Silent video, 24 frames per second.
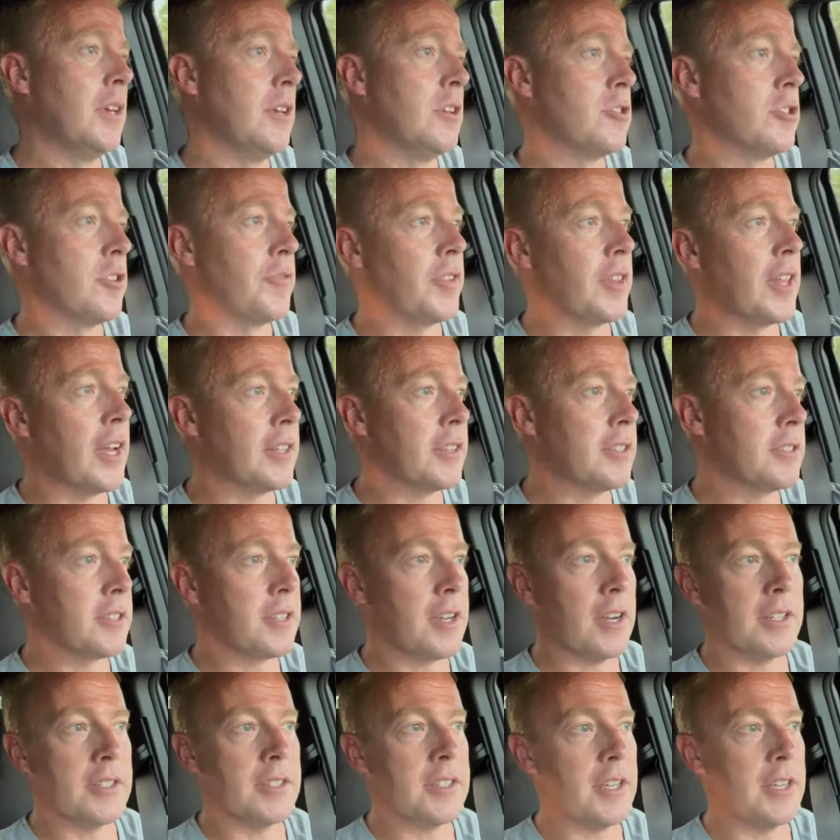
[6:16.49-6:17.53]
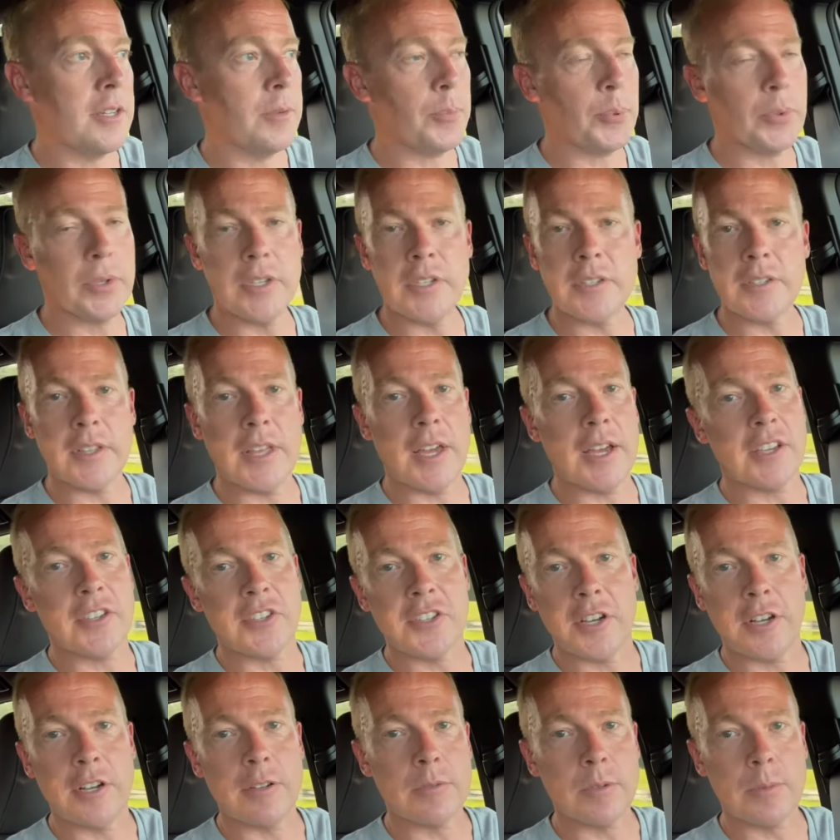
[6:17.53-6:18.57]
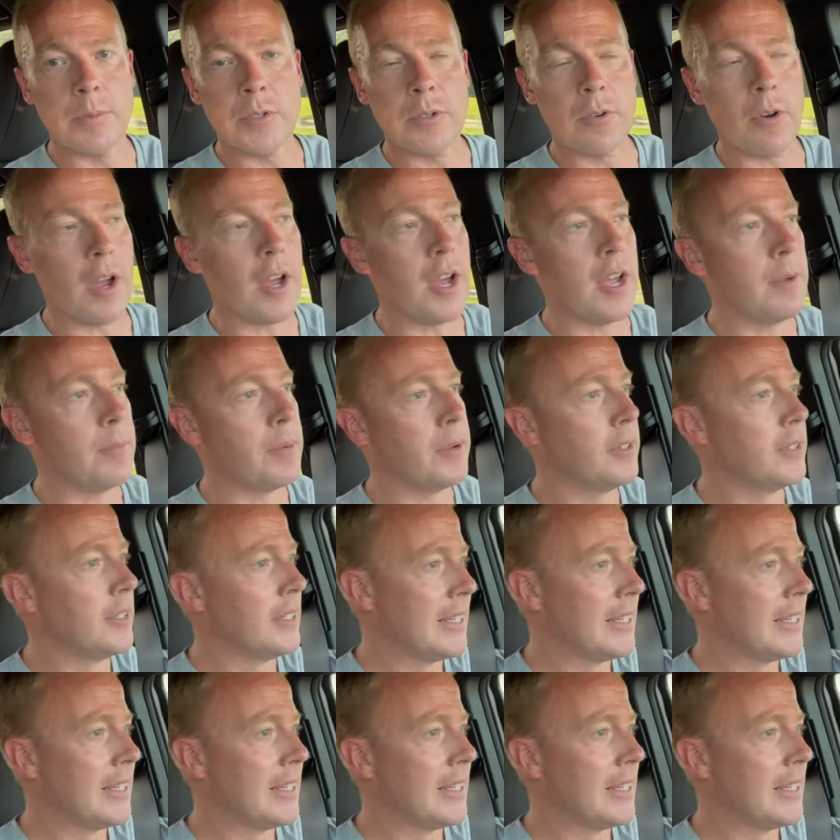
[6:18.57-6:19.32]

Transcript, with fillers: So if you like this content, please like, share, and subscribe.